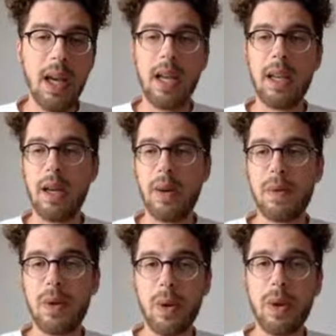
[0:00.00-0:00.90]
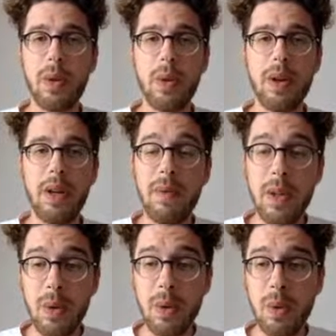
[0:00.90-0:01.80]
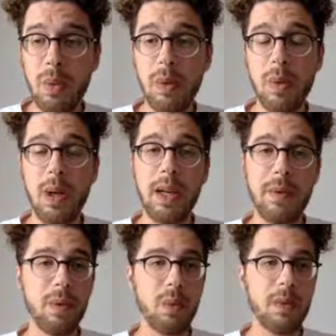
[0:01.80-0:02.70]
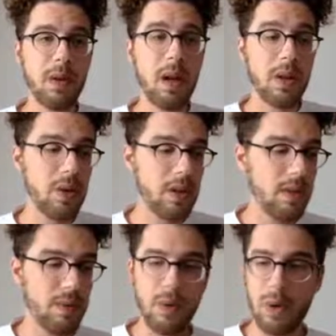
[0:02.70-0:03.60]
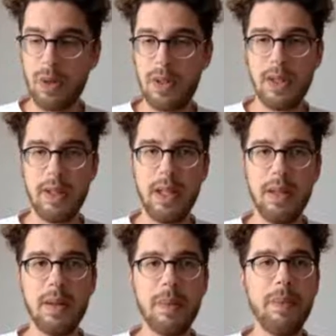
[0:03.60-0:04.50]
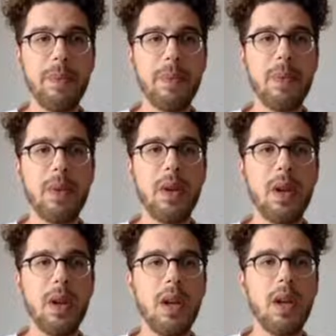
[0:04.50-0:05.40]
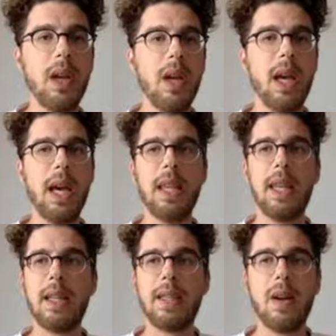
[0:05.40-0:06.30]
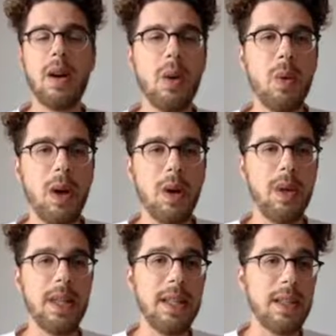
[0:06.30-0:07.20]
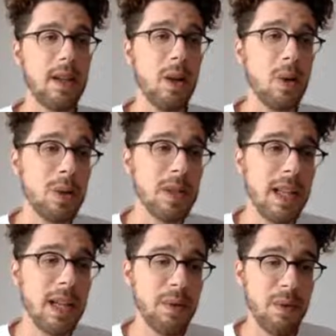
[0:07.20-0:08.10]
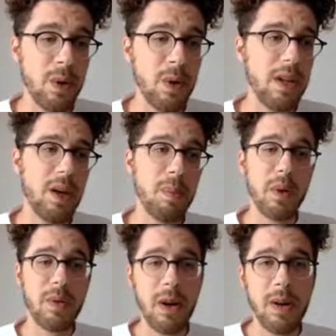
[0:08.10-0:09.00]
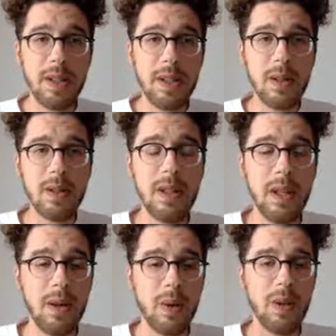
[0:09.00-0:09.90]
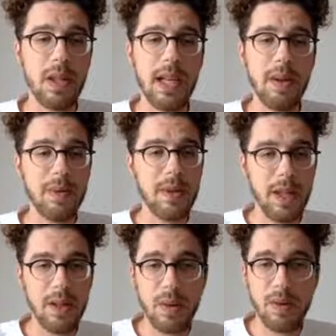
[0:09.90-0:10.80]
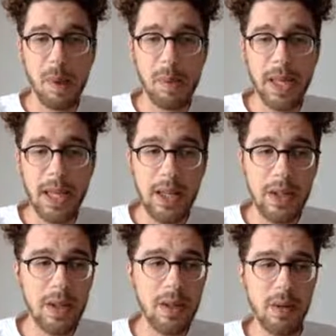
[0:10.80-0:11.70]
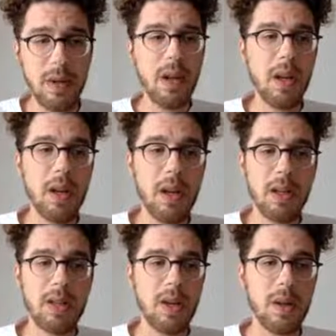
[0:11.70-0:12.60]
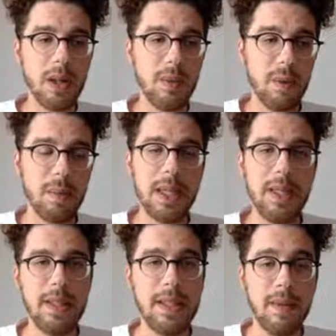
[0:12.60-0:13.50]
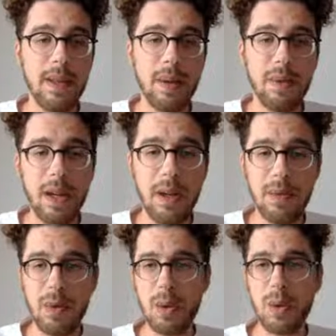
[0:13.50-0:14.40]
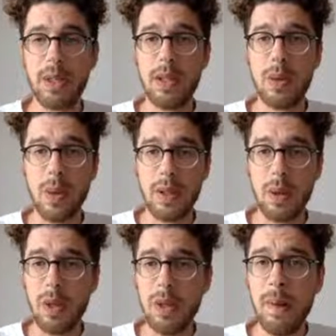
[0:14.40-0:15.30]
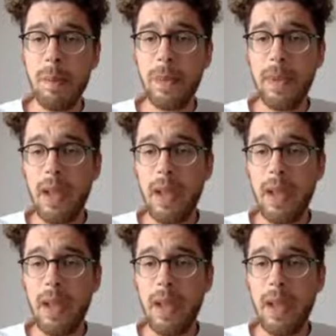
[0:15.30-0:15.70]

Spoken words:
And after going through a review, we were left with 104 studies. And that's how our data looks like for the number of articles. Here on the left, the years of publication, starting from 1975 to 2021.